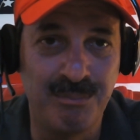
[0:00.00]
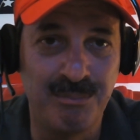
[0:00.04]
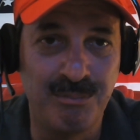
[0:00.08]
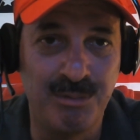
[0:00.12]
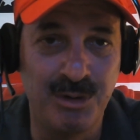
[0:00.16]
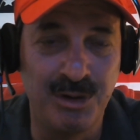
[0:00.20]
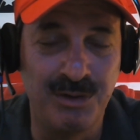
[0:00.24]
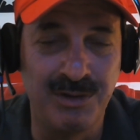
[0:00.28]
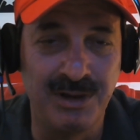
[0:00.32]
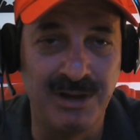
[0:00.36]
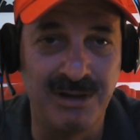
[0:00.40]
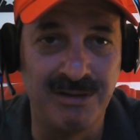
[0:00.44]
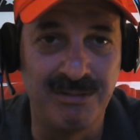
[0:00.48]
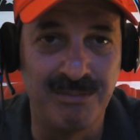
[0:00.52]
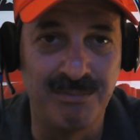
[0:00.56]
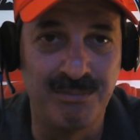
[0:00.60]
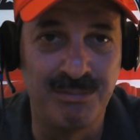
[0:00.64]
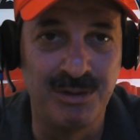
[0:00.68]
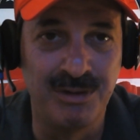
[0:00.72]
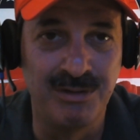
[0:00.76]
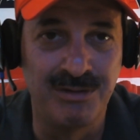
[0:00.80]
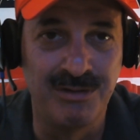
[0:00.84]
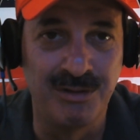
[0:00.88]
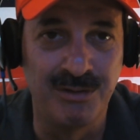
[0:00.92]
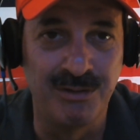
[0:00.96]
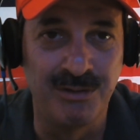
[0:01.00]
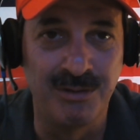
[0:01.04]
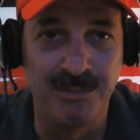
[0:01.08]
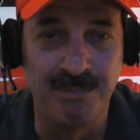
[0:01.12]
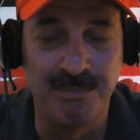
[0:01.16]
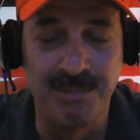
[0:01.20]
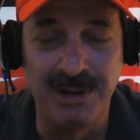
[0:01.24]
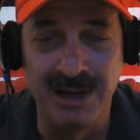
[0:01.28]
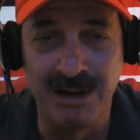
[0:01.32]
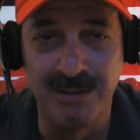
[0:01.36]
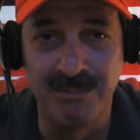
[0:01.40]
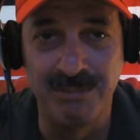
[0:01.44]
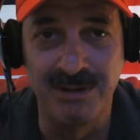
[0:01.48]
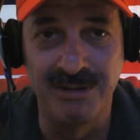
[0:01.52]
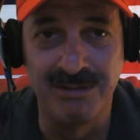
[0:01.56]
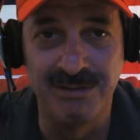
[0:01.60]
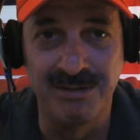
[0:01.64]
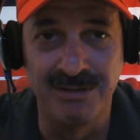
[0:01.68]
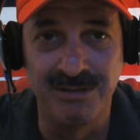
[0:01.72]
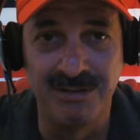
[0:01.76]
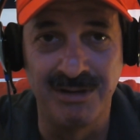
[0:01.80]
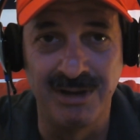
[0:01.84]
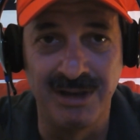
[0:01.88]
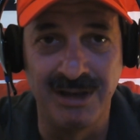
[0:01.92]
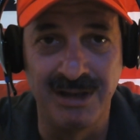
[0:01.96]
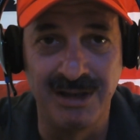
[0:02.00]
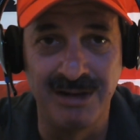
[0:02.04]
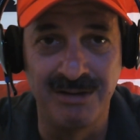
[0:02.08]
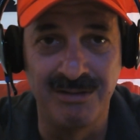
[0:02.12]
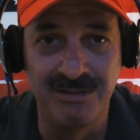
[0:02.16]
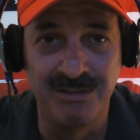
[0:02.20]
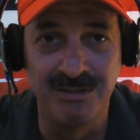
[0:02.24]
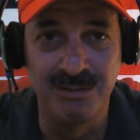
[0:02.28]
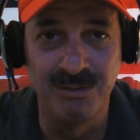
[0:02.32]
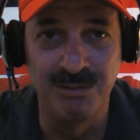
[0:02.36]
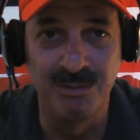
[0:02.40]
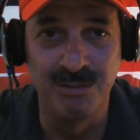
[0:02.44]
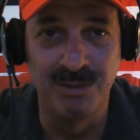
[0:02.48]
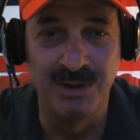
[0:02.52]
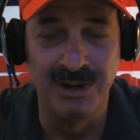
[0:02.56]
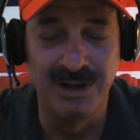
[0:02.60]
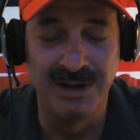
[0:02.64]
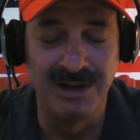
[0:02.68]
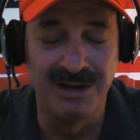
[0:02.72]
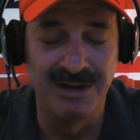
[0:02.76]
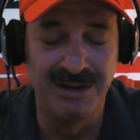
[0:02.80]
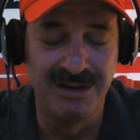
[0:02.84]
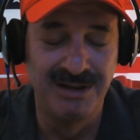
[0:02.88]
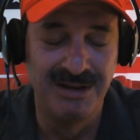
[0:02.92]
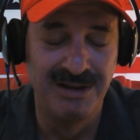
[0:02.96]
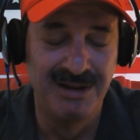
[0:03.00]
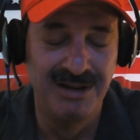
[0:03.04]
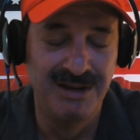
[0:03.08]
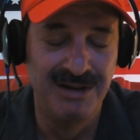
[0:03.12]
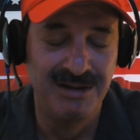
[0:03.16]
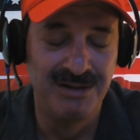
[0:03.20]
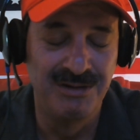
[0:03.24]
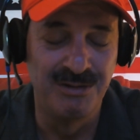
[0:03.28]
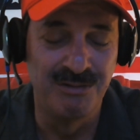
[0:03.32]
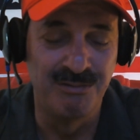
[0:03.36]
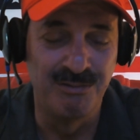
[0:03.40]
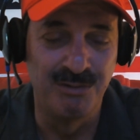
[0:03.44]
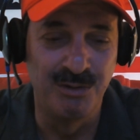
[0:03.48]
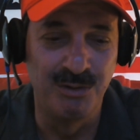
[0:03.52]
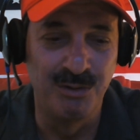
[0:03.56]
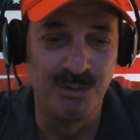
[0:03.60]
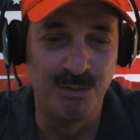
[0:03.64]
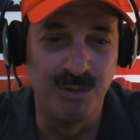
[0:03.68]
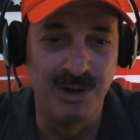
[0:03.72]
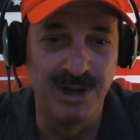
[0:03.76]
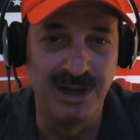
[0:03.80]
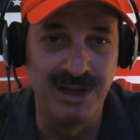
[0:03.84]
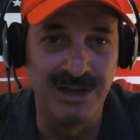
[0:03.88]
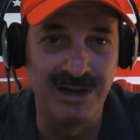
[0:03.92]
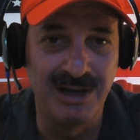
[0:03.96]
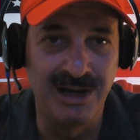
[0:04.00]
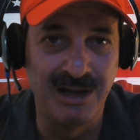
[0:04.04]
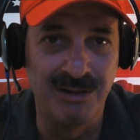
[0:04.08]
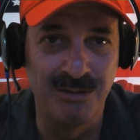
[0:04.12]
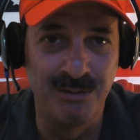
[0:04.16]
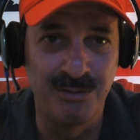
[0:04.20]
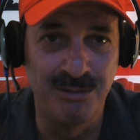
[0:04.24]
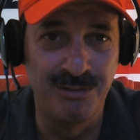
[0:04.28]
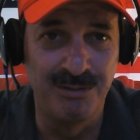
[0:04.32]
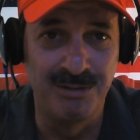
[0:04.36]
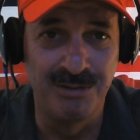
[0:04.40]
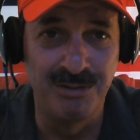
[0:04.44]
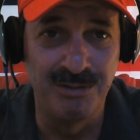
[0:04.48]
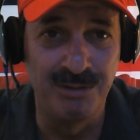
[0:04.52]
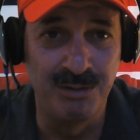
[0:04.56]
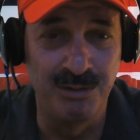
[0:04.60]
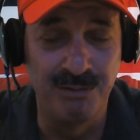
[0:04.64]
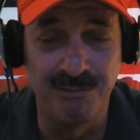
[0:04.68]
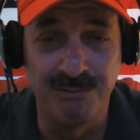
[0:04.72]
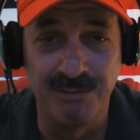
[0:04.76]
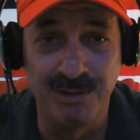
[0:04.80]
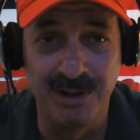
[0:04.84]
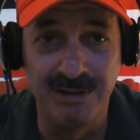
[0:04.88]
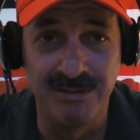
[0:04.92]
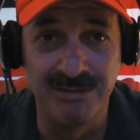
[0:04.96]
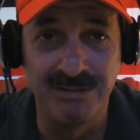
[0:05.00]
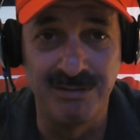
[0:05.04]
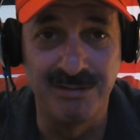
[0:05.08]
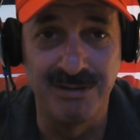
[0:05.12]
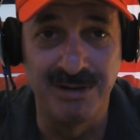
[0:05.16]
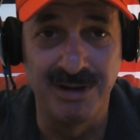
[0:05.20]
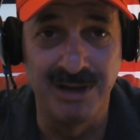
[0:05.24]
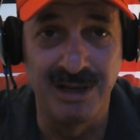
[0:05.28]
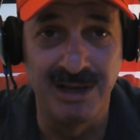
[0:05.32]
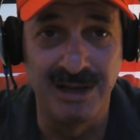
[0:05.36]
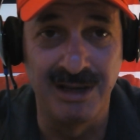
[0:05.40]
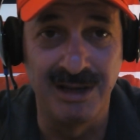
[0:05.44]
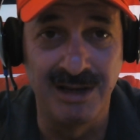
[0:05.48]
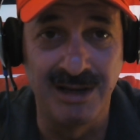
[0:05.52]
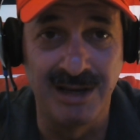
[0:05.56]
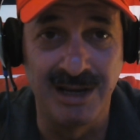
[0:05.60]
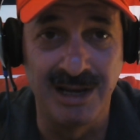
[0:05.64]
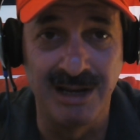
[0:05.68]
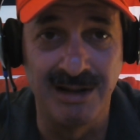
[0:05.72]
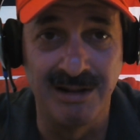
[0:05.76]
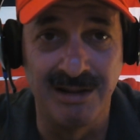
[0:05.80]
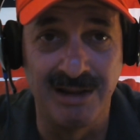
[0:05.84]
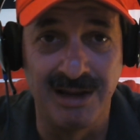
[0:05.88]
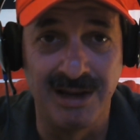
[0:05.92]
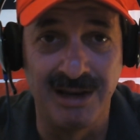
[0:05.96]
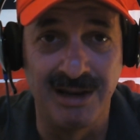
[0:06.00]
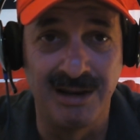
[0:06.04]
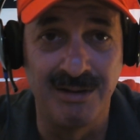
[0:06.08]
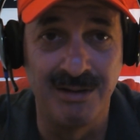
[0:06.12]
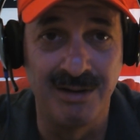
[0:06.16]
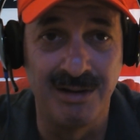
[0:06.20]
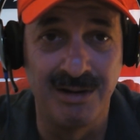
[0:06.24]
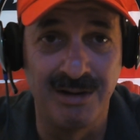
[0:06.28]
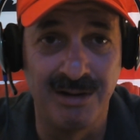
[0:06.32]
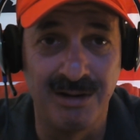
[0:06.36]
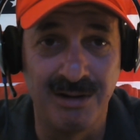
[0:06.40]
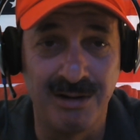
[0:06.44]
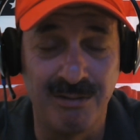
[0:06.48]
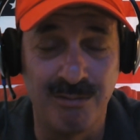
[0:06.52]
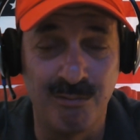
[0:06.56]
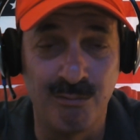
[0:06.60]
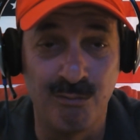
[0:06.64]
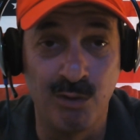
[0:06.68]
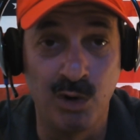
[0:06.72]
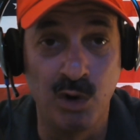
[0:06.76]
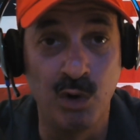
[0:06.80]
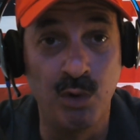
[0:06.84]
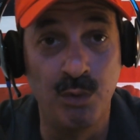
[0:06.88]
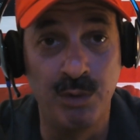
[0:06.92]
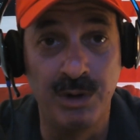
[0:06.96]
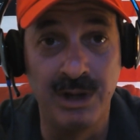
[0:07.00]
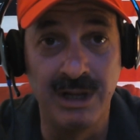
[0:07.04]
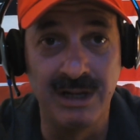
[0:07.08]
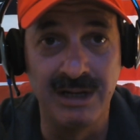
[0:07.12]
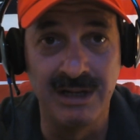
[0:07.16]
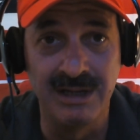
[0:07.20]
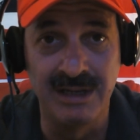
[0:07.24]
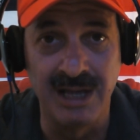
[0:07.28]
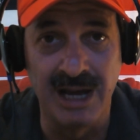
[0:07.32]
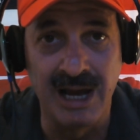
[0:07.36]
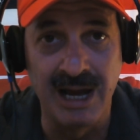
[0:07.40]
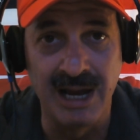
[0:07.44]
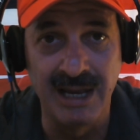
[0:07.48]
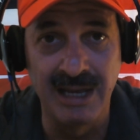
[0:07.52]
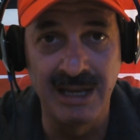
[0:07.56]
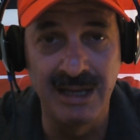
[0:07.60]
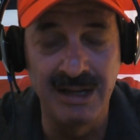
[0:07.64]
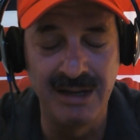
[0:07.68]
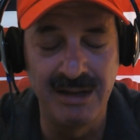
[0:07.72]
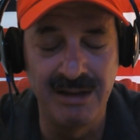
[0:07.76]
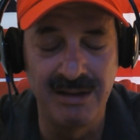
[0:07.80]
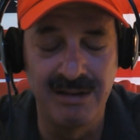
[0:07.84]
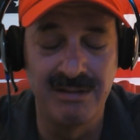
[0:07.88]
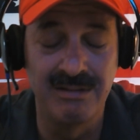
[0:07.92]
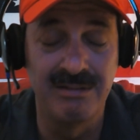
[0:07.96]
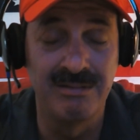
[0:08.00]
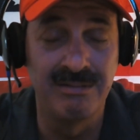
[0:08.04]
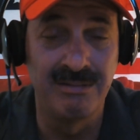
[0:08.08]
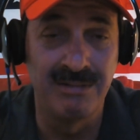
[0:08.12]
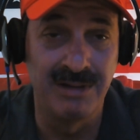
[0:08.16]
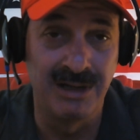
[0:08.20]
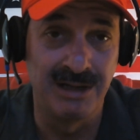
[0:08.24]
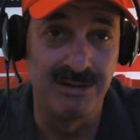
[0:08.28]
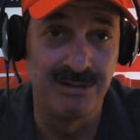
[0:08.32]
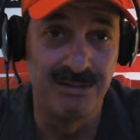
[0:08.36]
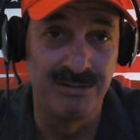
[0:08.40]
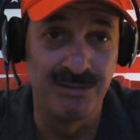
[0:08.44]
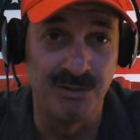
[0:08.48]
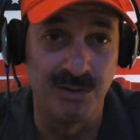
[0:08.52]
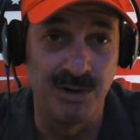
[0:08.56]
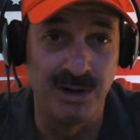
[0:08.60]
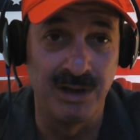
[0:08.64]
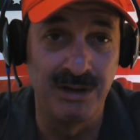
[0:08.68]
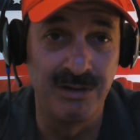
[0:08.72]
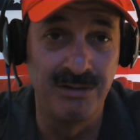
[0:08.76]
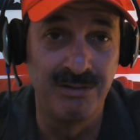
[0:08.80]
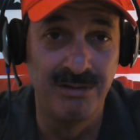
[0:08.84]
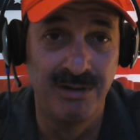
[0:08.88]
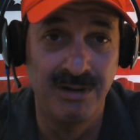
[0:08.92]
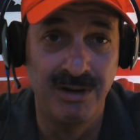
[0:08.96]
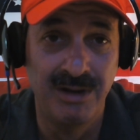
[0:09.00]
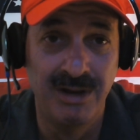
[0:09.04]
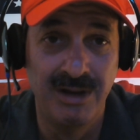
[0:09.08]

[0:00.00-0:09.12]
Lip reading: put certain impediments into the roadway. I learned new phrases today, again, like road diet, that's strange,